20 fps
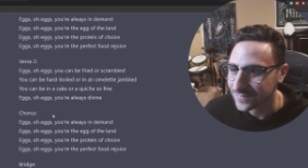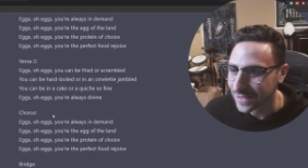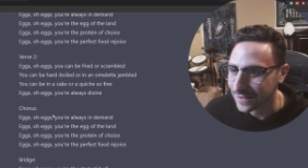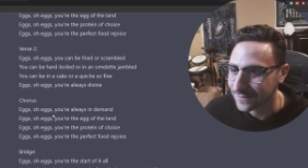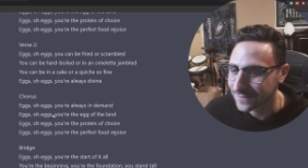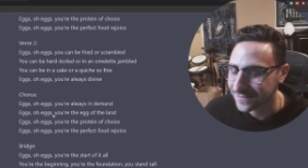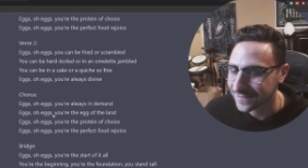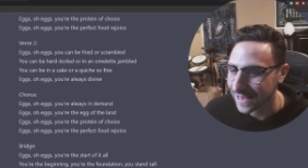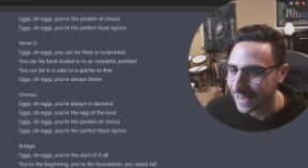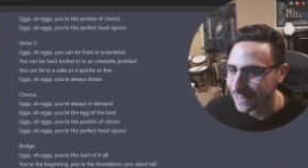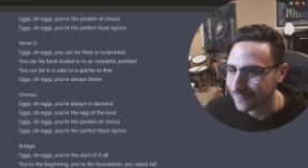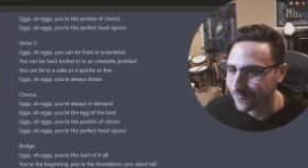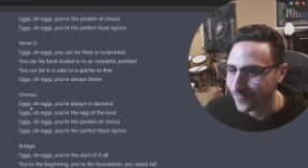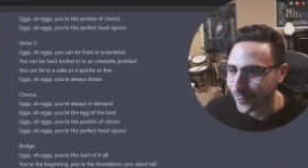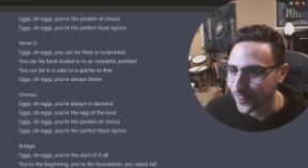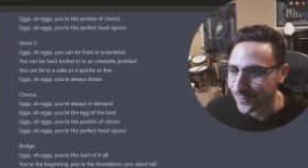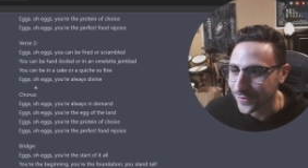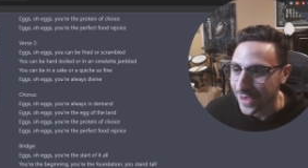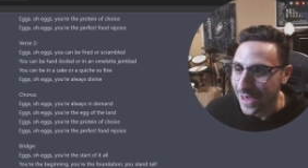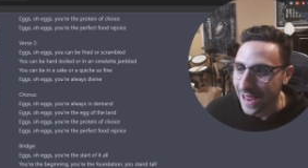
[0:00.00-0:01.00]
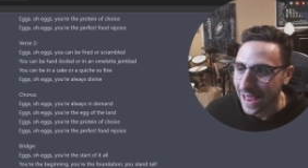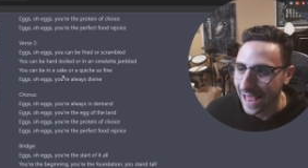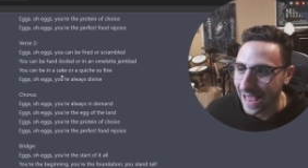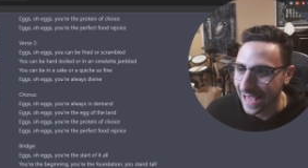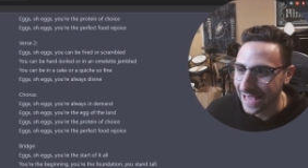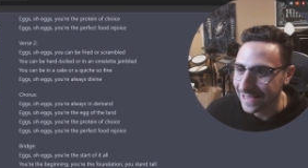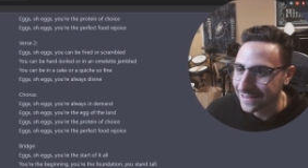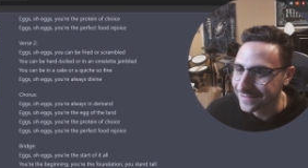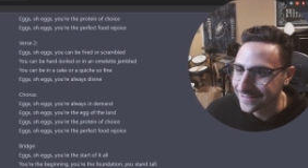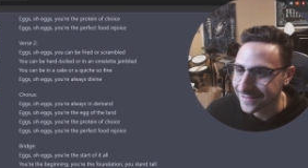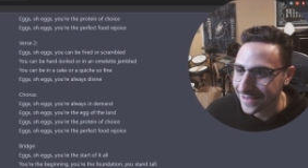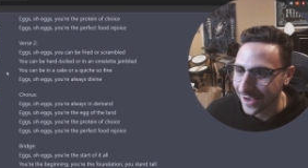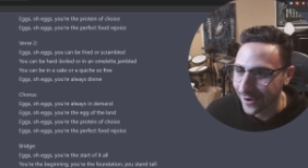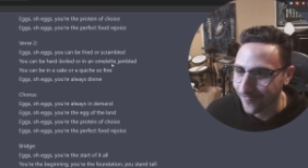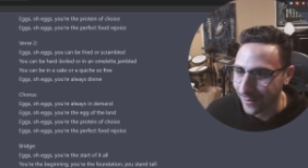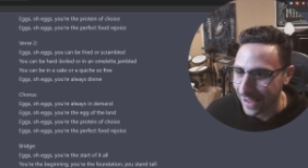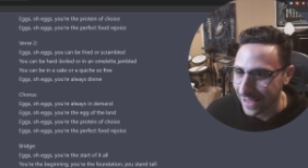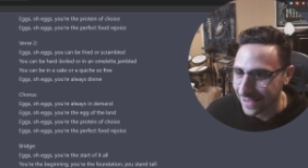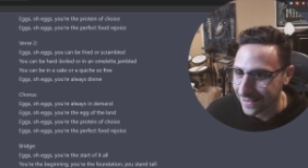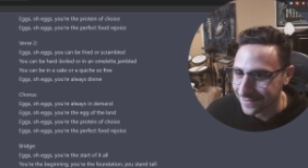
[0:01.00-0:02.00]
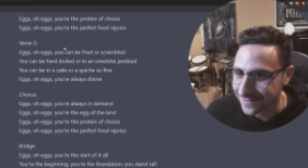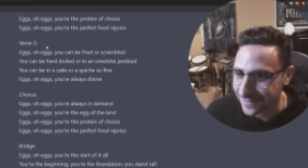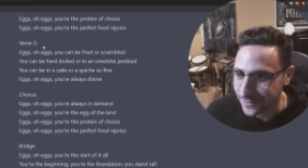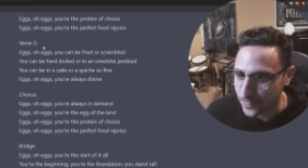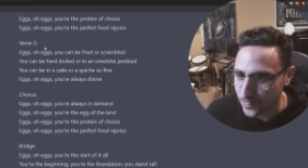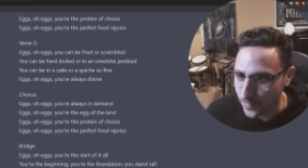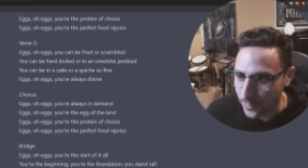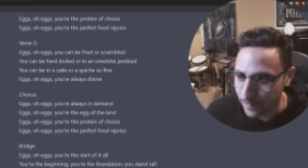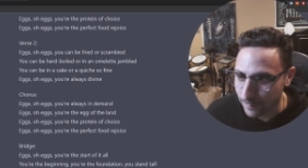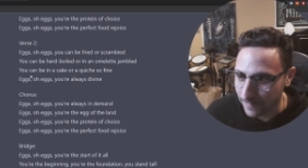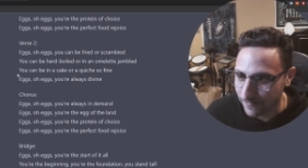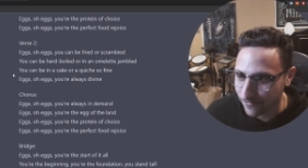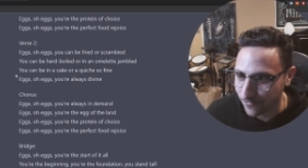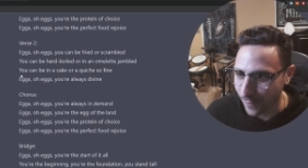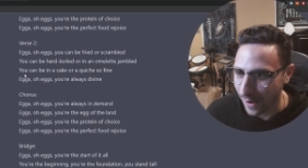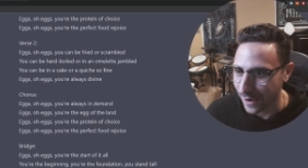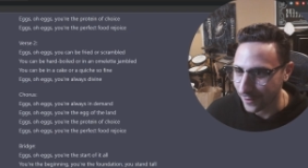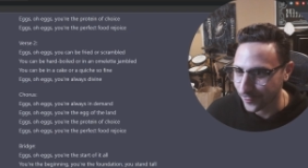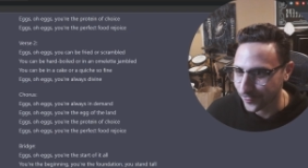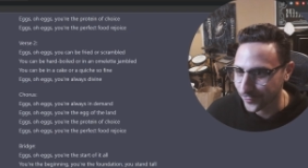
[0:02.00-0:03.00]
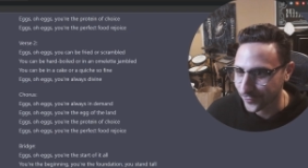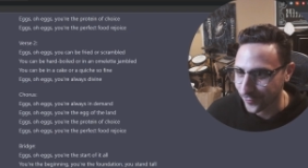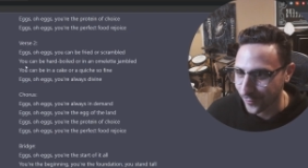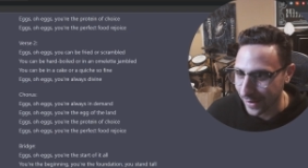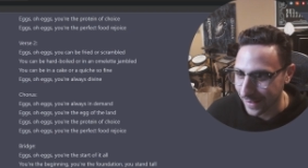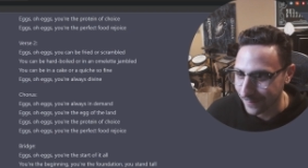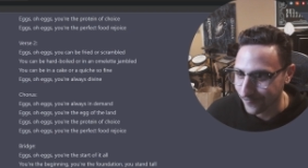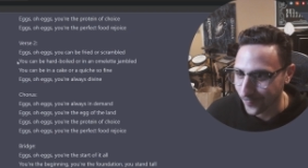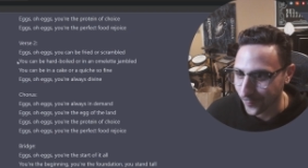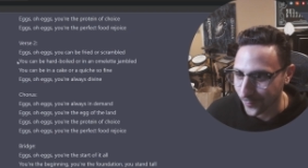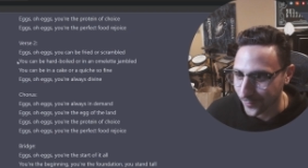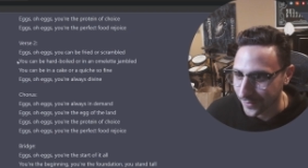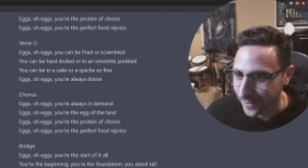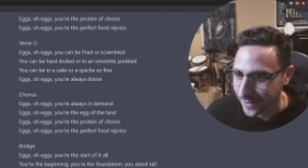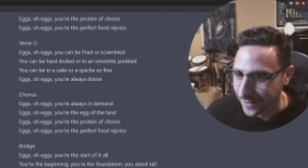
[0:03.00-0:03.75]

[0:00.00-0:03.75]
Second verse, eggs, oh eggs, you could be fried or scrambled.